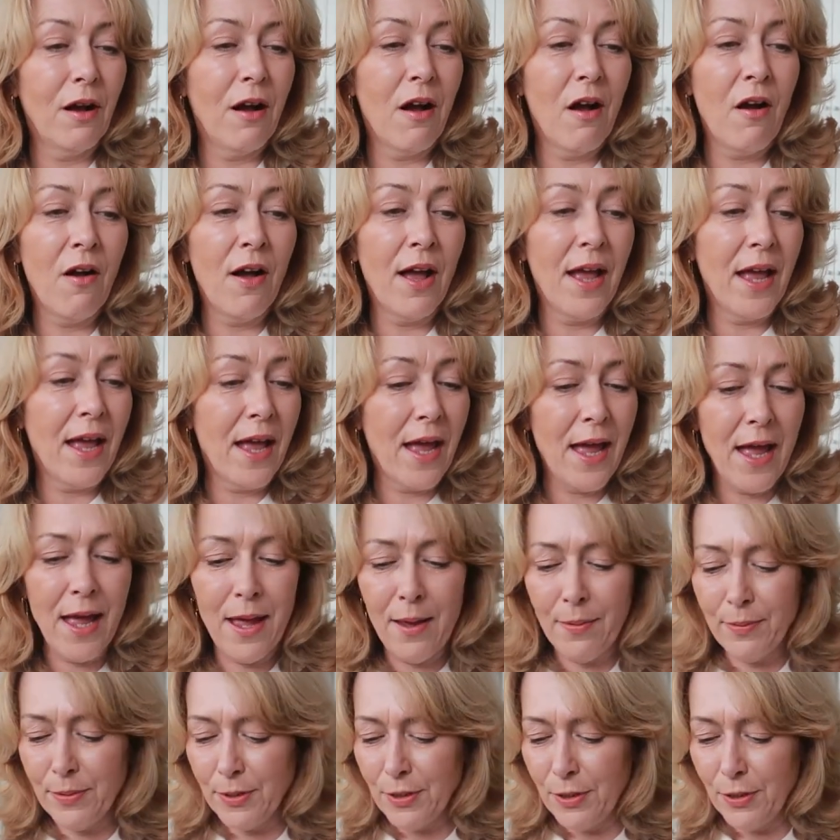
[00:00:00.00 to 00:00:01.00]
I
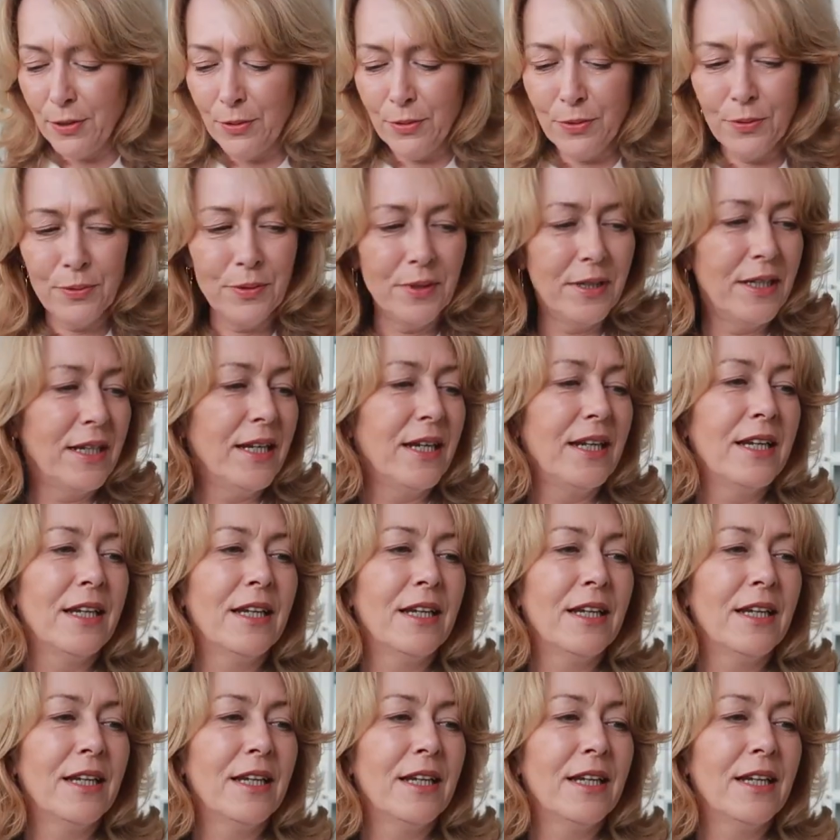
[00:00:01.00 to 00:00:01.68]
absolutely